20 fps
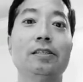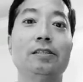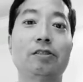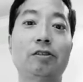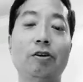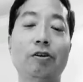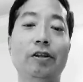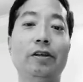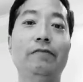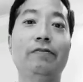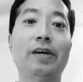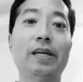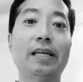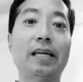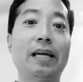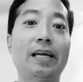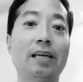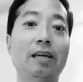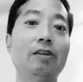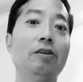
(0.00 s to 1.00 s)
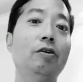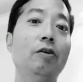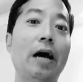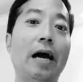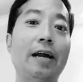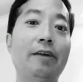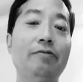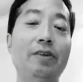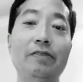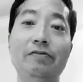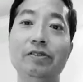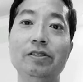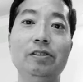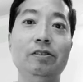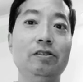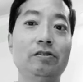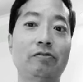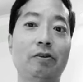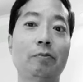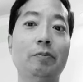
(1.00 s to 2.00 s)
it's totally fun and I get no ad
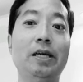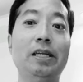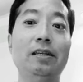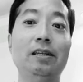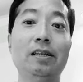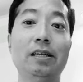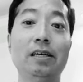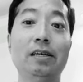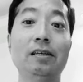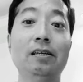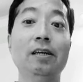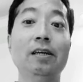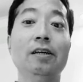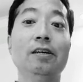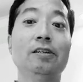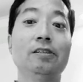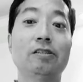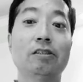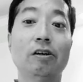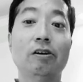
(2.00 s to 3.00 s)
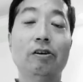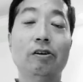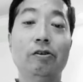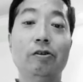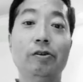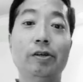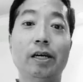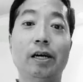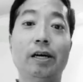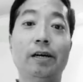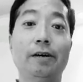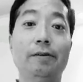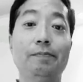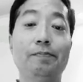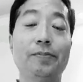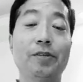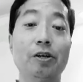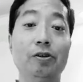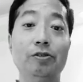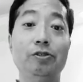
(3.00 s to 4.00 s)
revenues from anything.
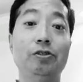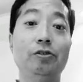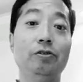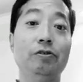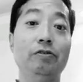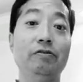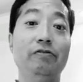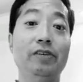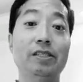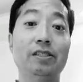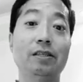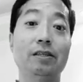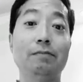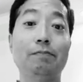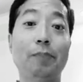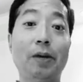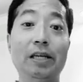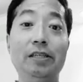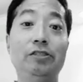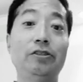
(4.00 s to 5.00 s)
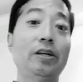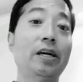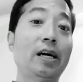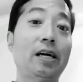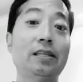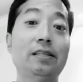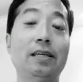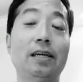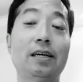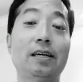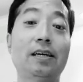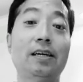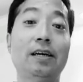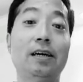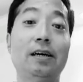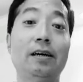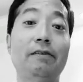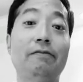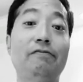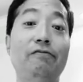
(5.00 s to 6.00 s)
So go to visit
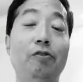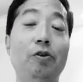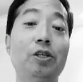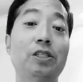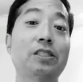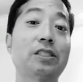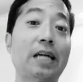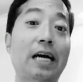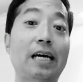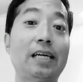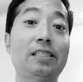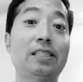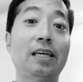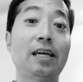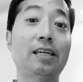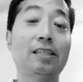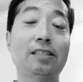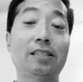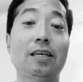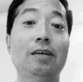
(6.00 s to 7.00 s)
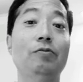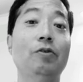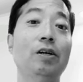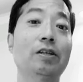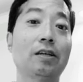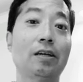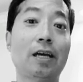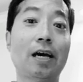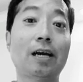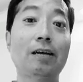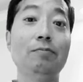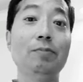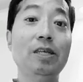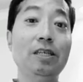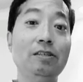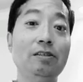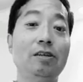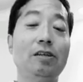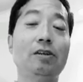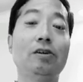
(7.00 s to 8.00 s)

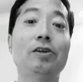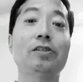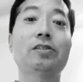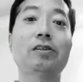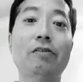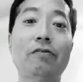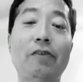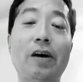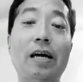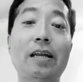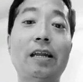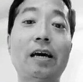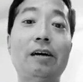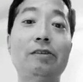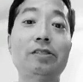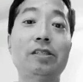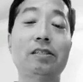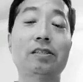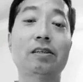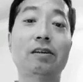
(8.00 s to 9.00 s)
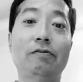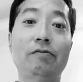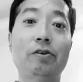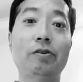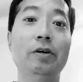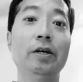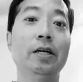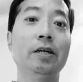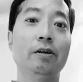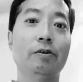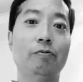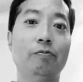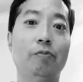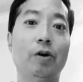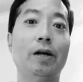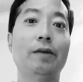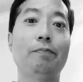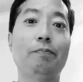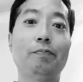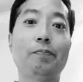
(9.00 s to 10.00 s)
patreon.com/skwealthacademy. You can also discover
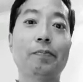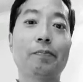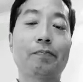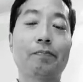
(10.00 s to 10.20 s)
what